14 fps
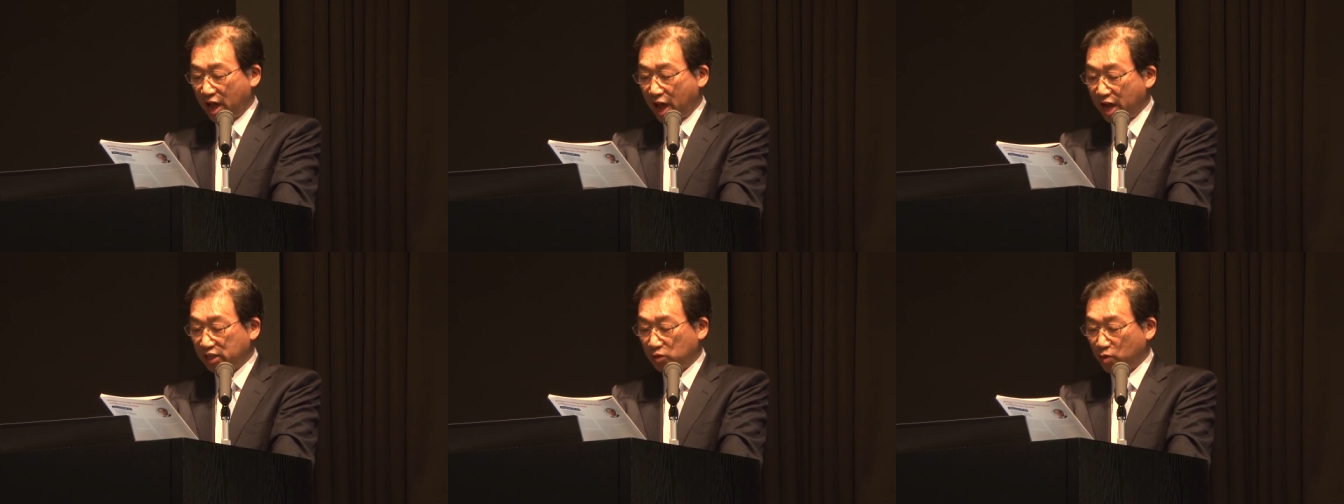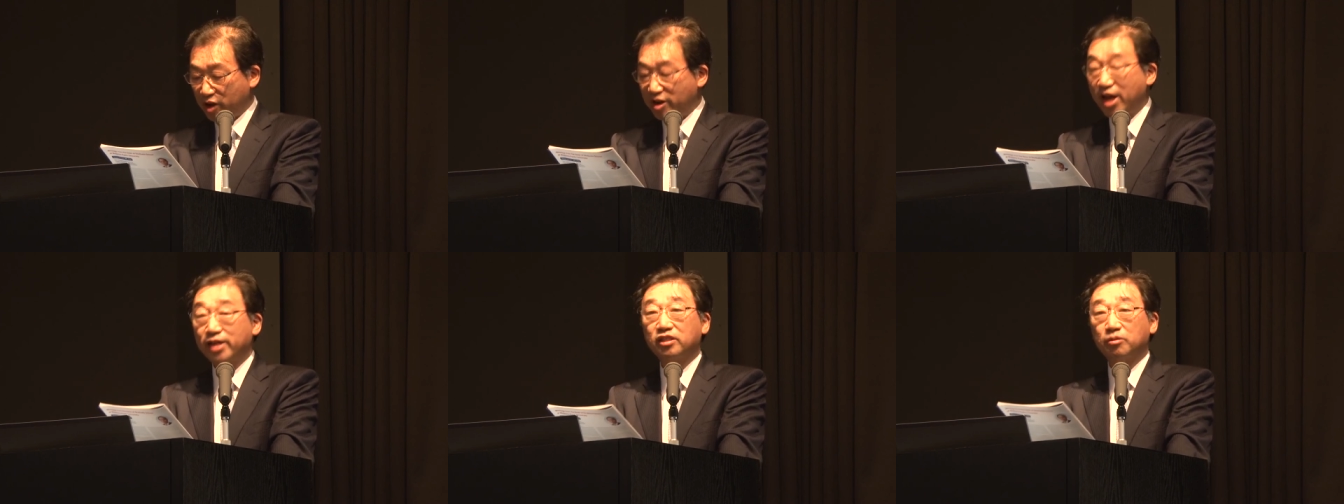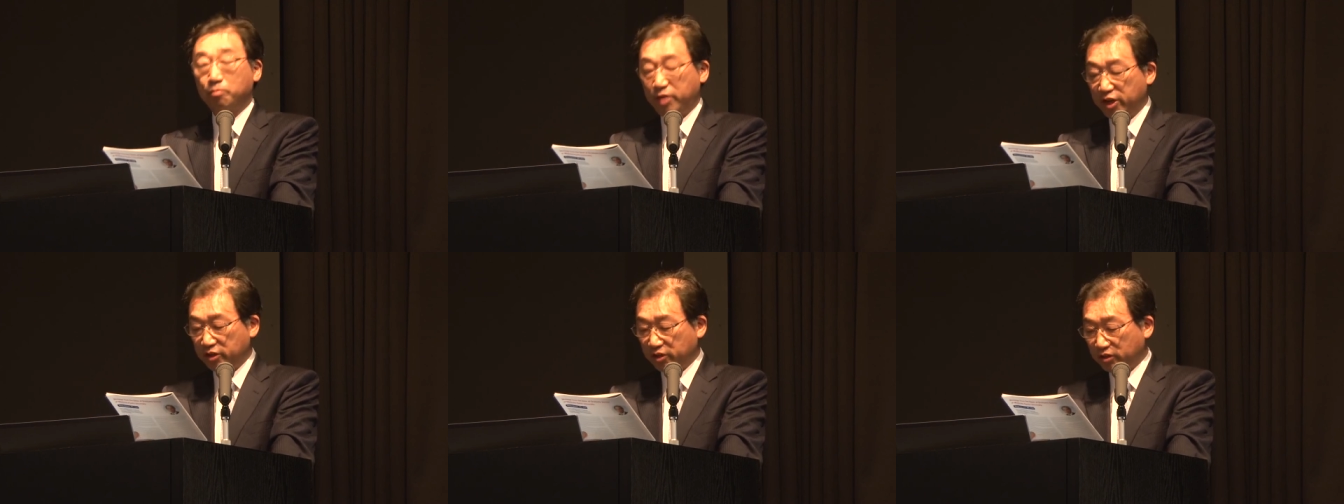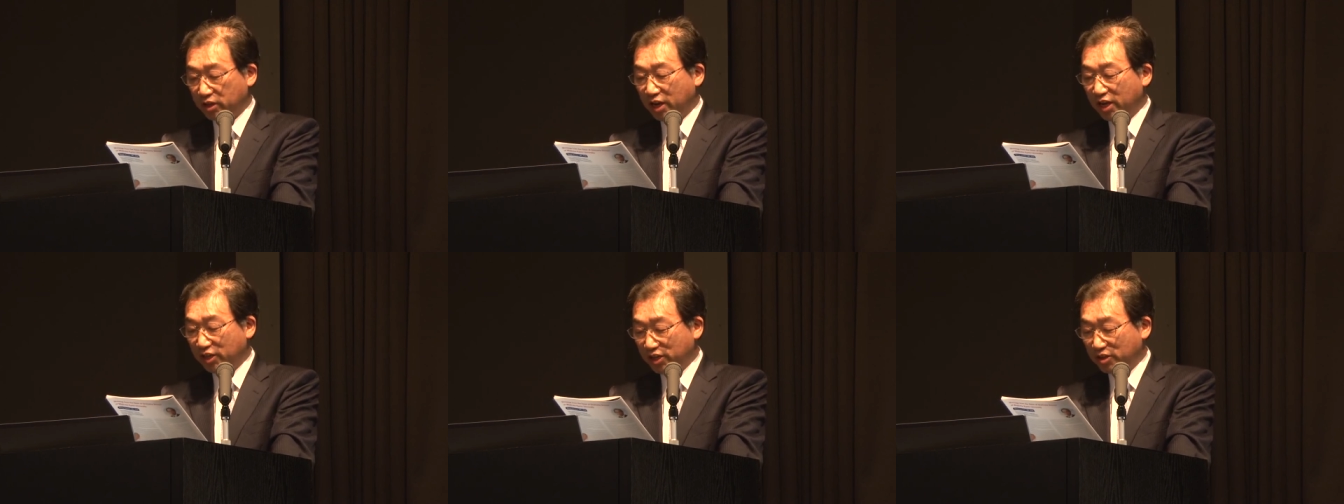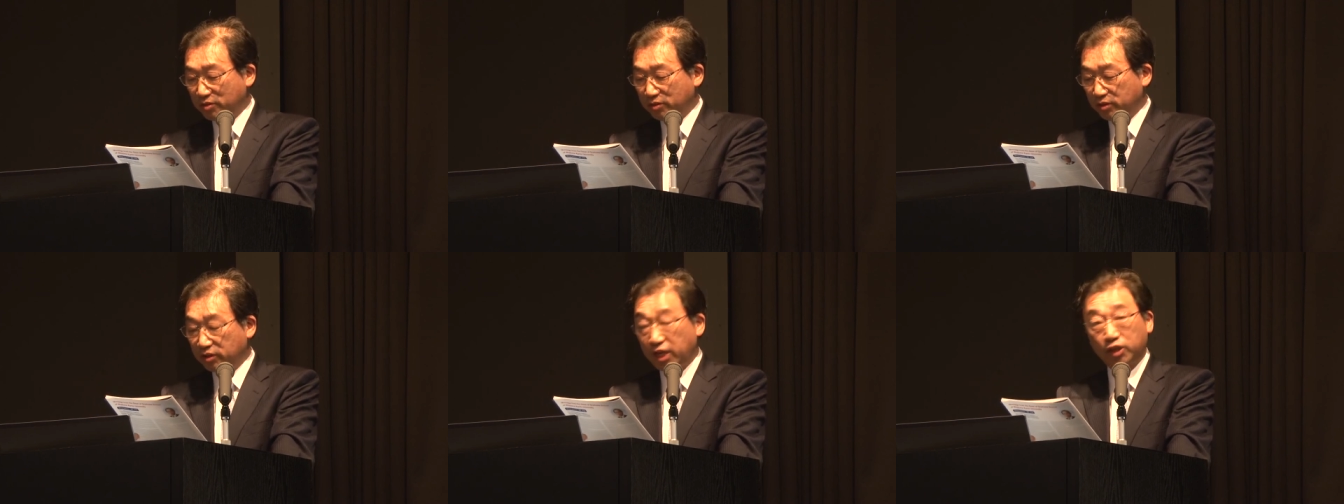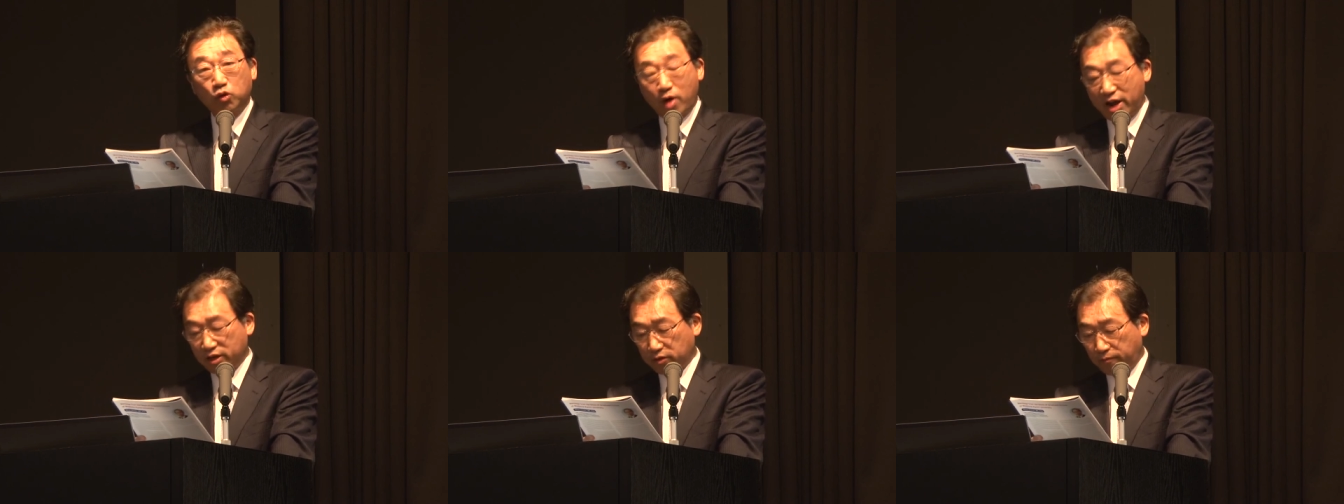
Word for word: as well as build new network